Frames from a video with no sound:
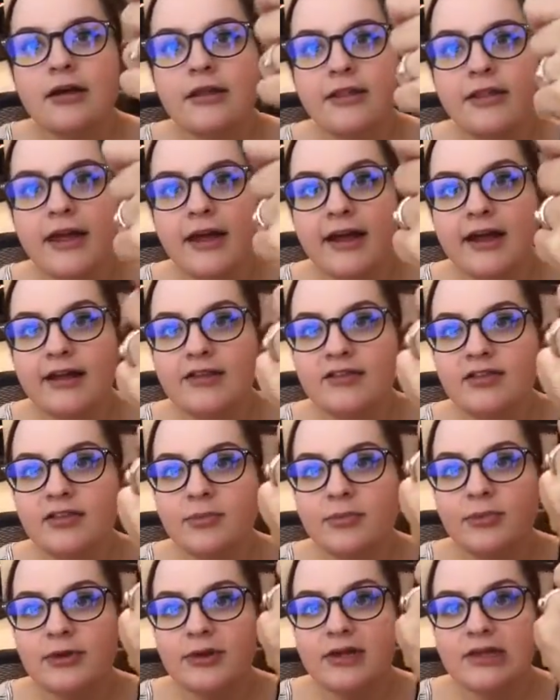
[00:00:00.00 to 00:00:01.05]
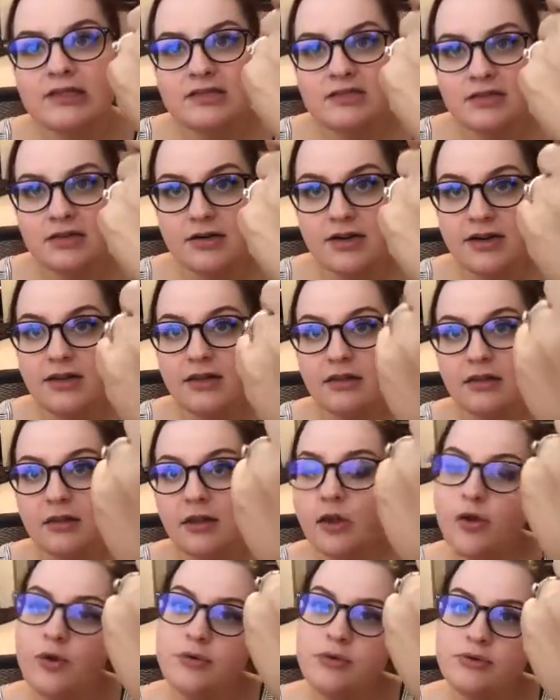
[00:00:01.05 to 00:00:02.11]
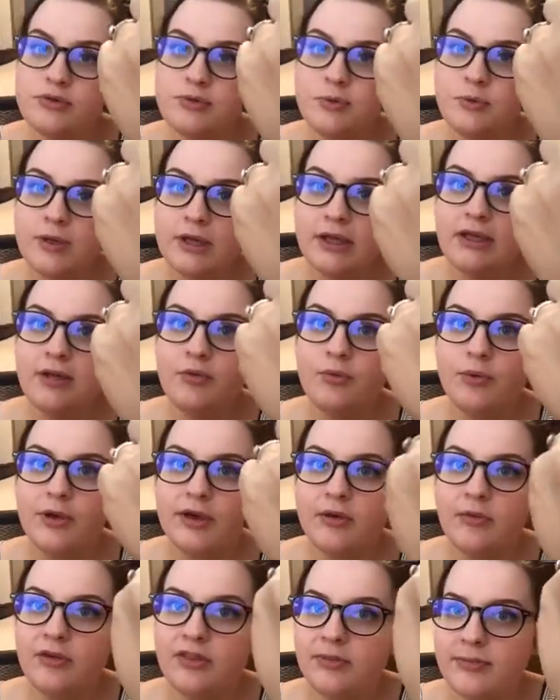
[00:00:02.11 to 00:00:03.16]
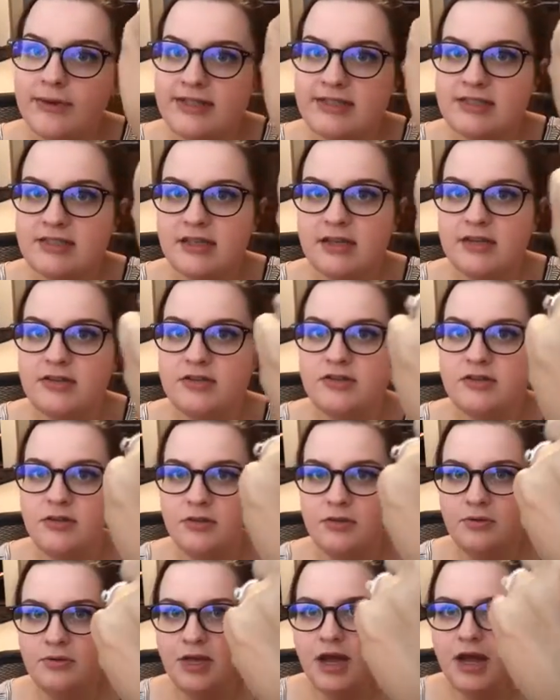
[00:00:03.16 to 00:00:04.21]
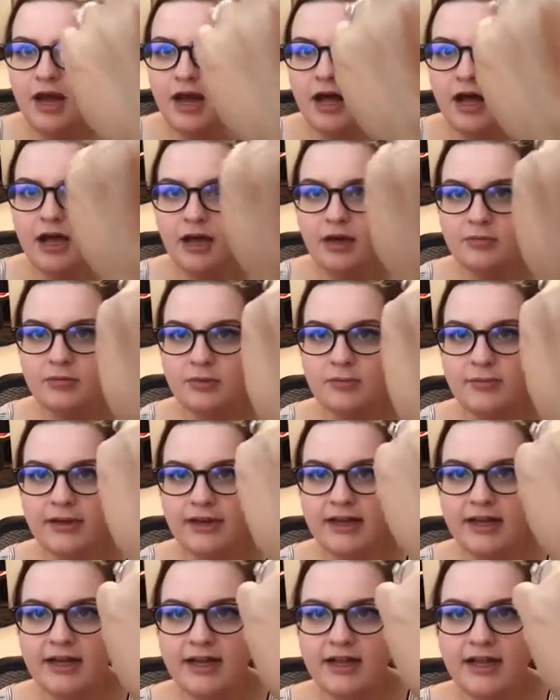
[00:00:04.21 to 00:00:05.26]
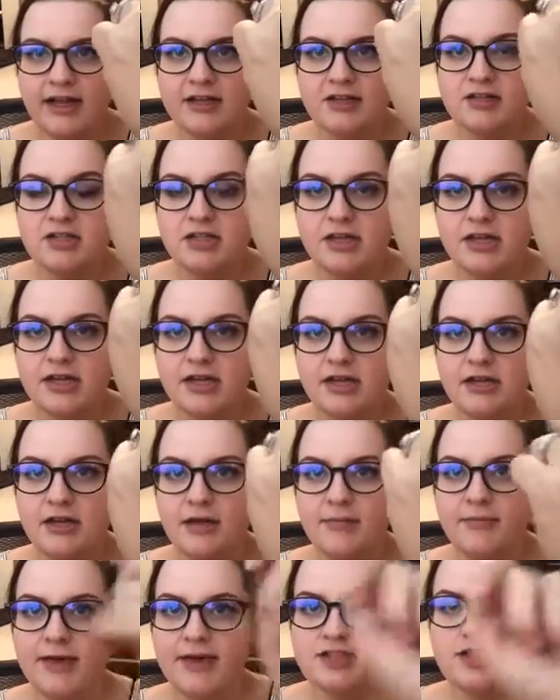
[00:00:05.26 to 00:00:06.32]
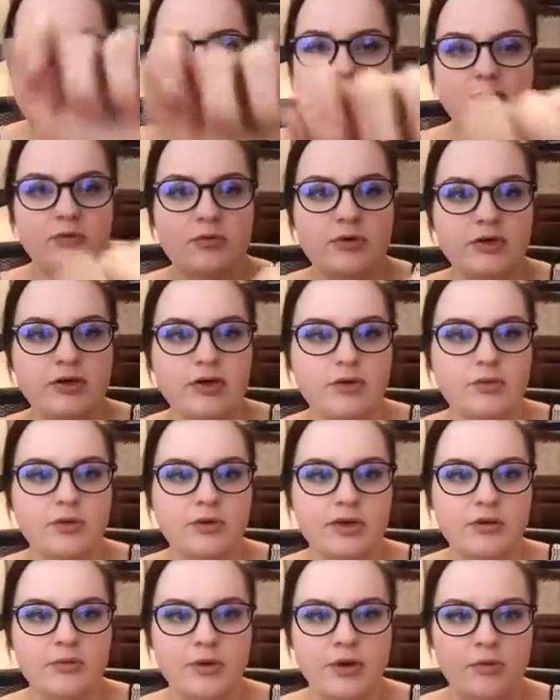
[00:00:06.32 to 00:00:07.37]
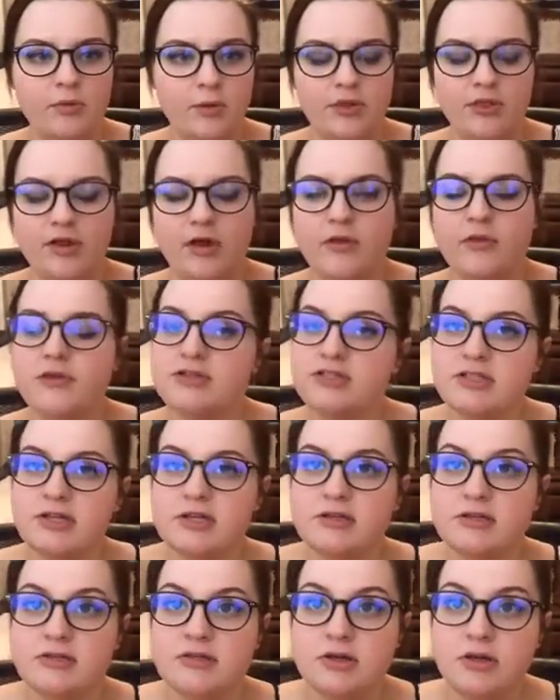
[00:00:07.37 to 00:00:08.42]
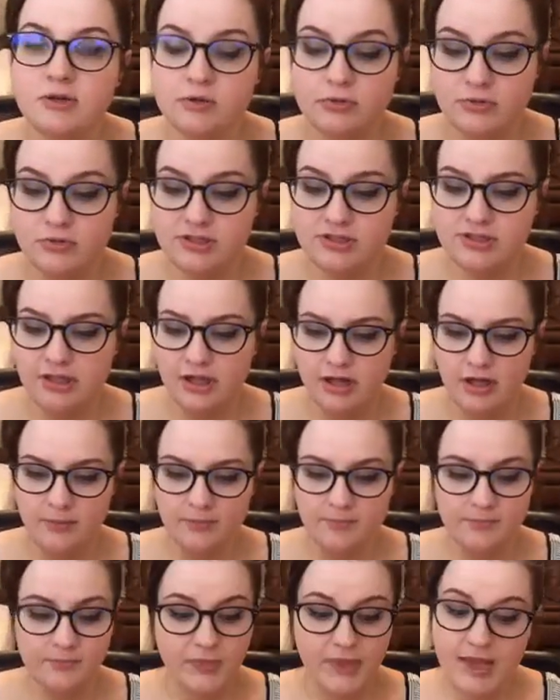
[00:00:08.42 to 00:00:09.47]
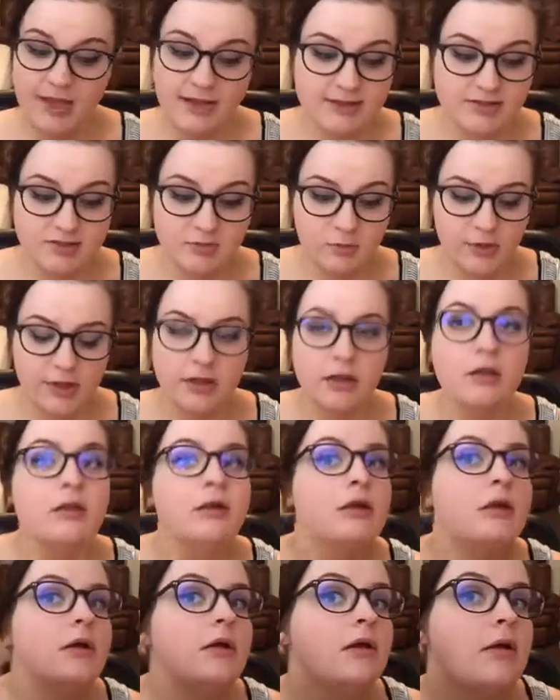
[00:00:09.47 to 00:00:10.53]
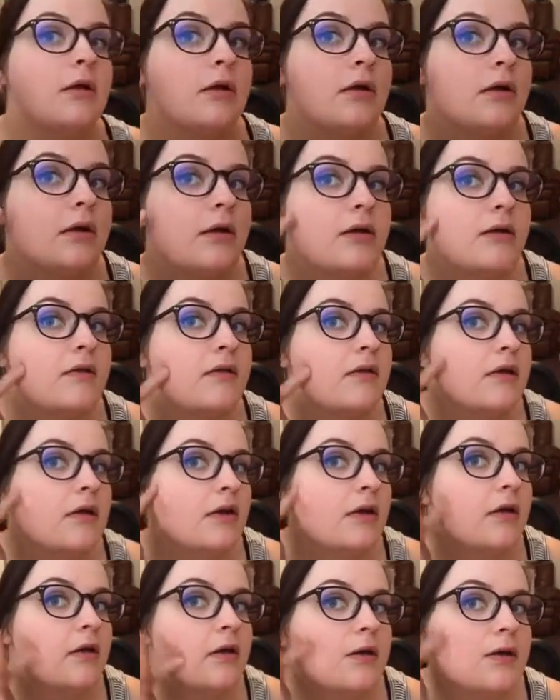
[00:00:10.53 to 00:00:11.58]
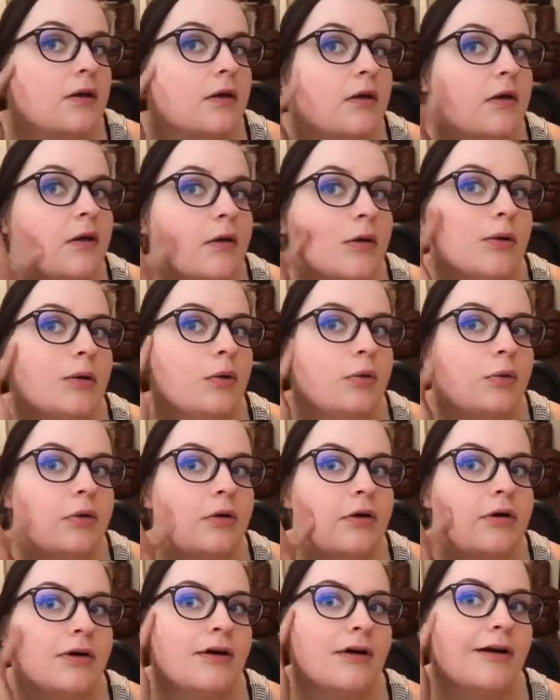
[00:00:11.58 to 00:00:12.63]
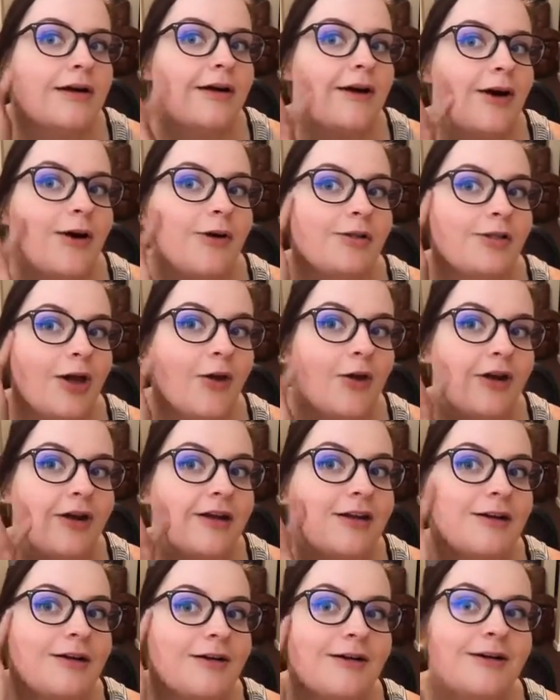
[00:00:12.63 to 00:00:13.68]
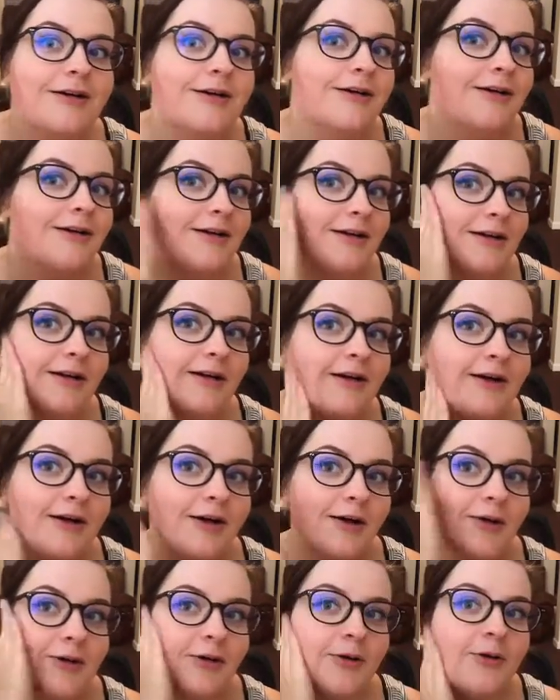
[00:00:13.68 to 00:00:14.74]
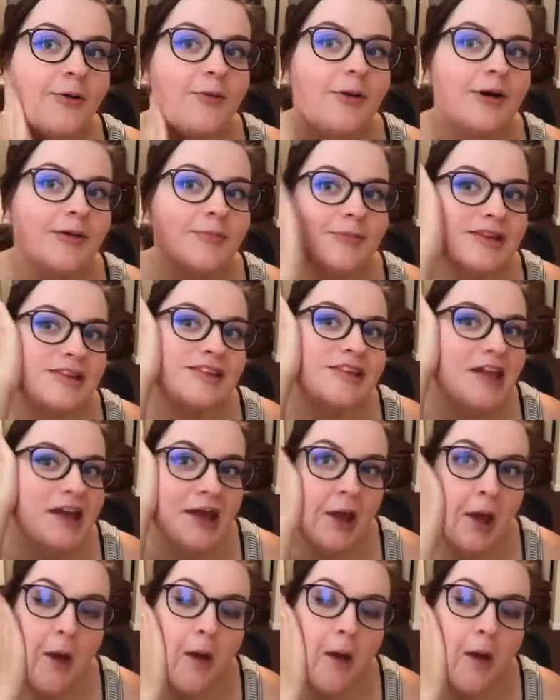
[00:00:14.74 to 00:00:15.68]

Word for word: That is the bronzer. It goes really well with my skin tone, um, but I can actually imagine that it would go really well with other skin tones um, as well. Let's see. Ooh! Oh, Lord. Oh, what a mistake.